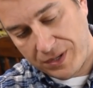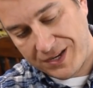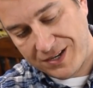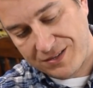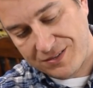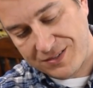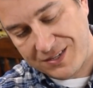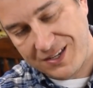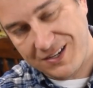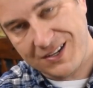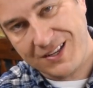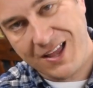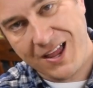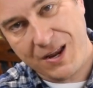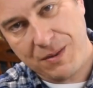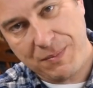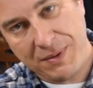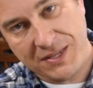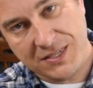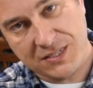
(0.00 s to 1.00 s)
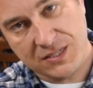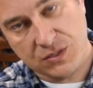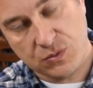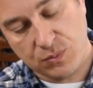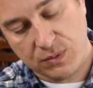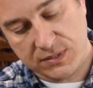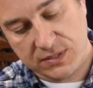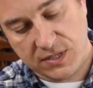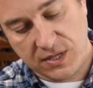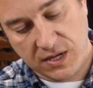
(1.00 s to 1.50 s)
It'll kind of make sense
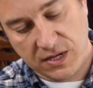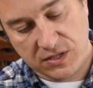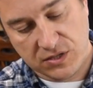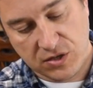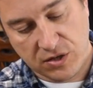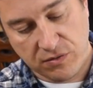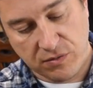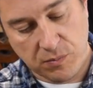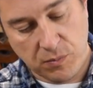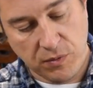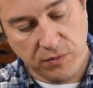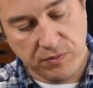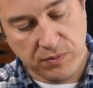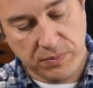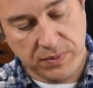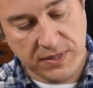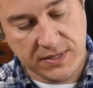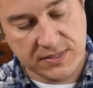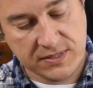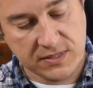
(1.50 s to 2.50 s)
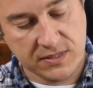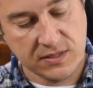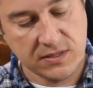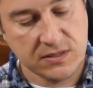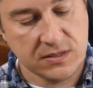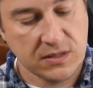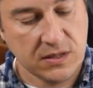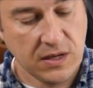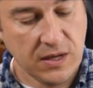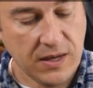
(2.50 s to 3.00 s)
once I start removing
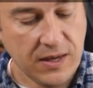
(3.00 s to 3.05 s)
pieces.